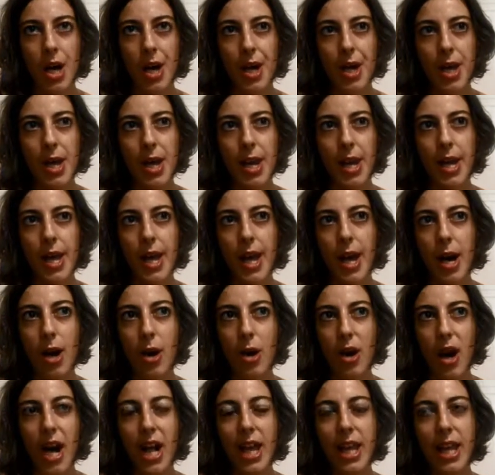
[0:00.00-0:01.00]
Now,
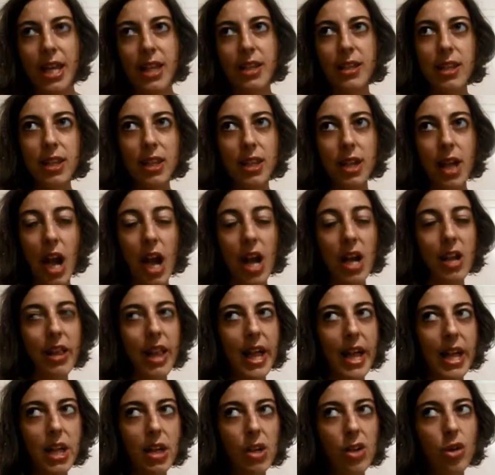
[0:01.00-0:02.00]
I
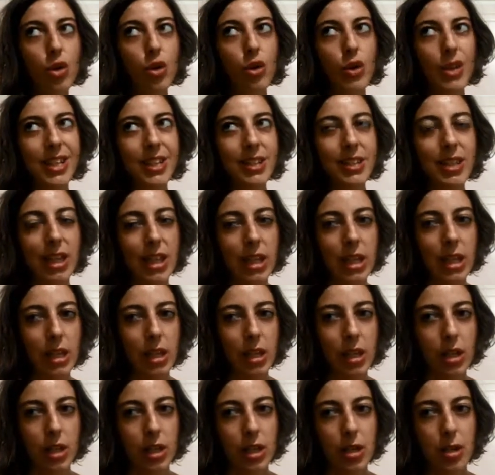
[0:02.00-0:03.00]
like reading,
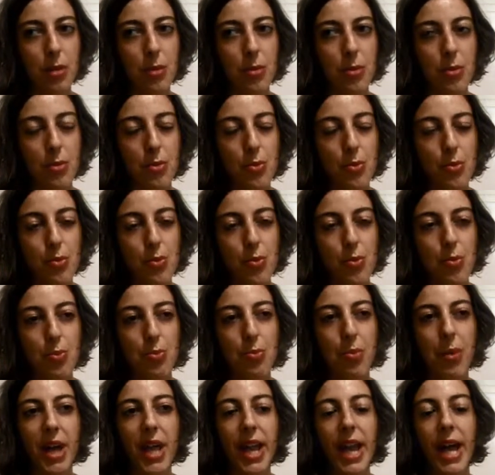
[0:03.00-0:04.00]

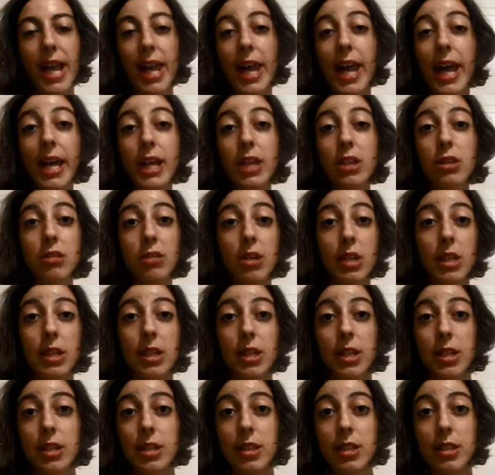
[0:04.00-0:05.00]
but I like to
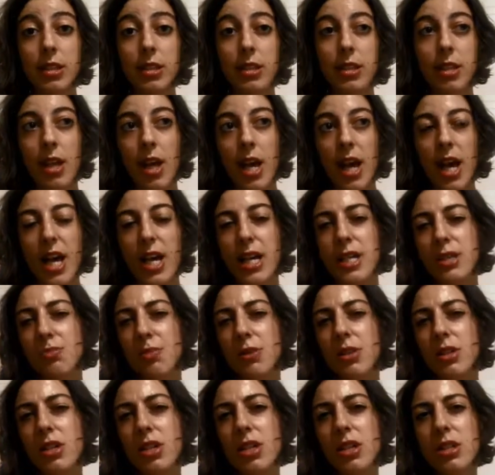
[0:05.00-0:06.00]
eat,
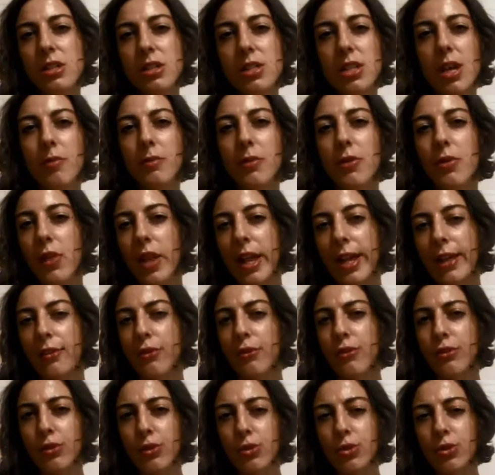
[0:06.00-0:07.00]
especially in summer, like
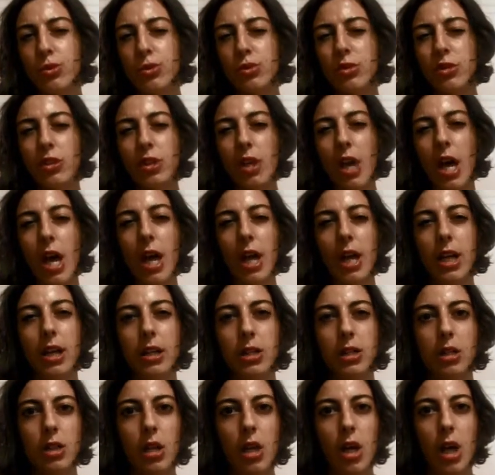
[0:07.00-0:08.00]
fruits
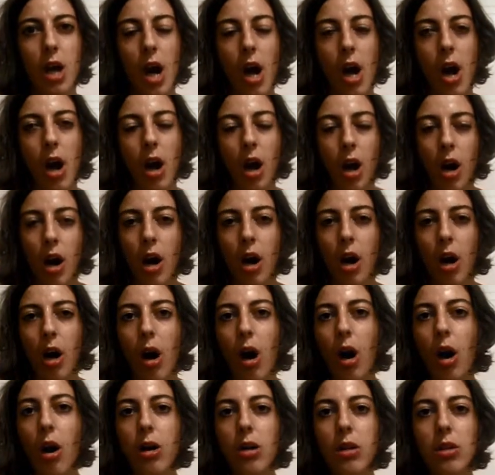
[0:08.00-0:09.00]
and
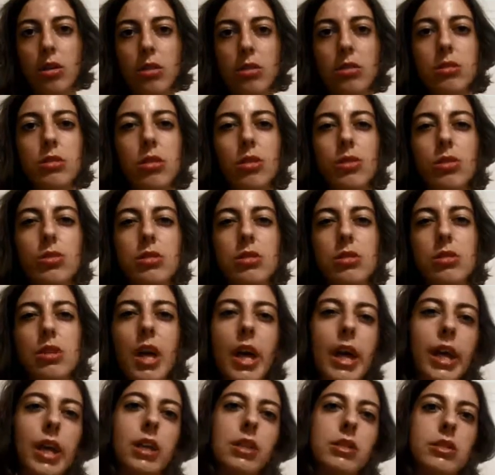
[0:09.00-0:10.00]
all those
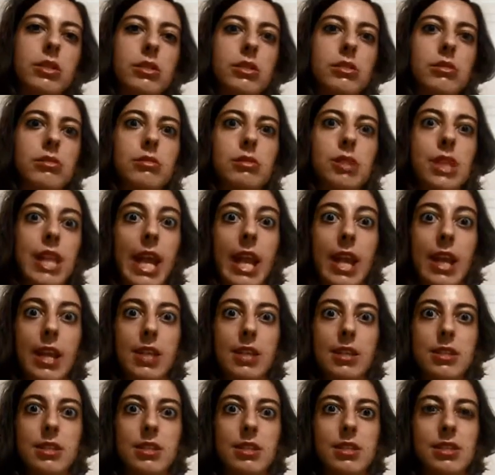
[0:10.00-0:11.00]
like
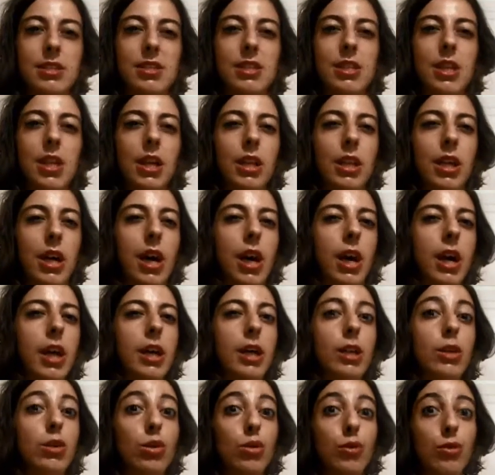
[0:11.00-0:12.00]
things that I
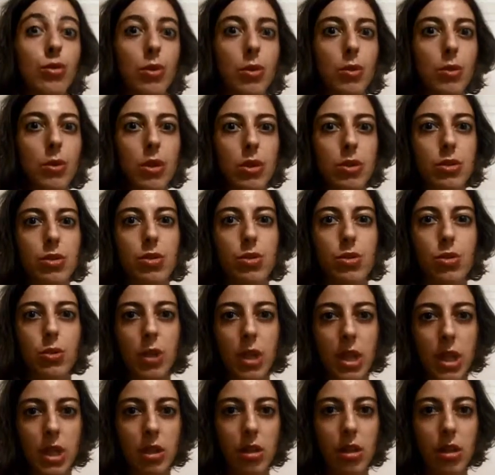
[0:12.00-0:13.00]
look forward to eat.